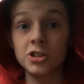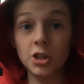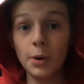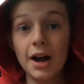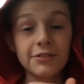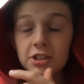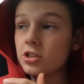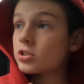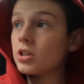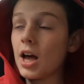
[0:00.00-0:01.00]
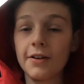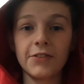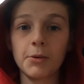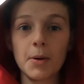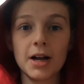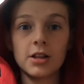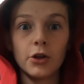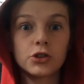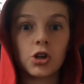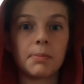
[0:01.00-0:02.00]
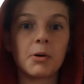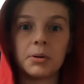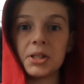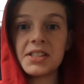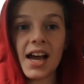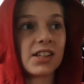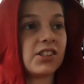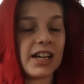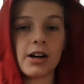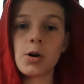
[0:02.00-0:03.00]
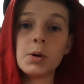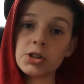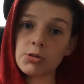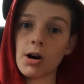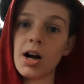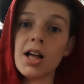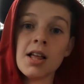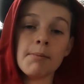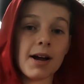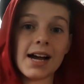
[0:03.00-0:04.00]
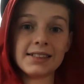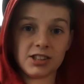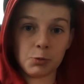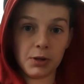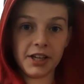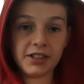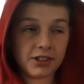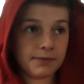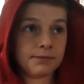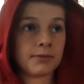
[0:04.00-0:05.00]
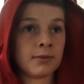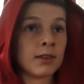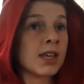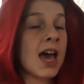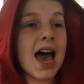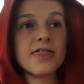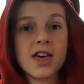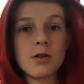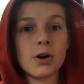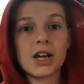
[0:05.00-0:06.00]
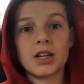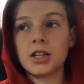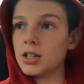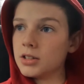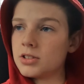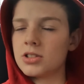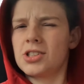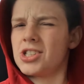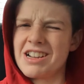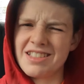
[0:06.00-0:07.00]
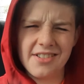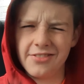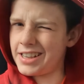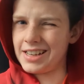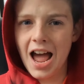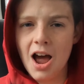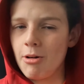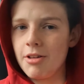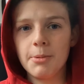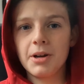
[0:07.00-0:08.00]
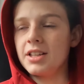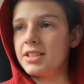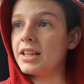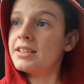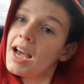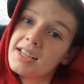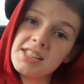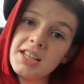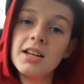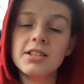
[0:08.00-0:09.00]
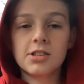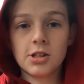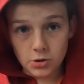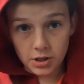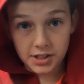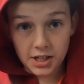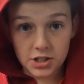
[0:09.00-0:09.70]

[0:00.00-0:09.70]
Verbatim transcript: So after just after we went clothes shopping, we're in the taxi now, going to our my aunt's place, and then we're gonna just chill there for like an hour. Then we're gonna take a taxi to the train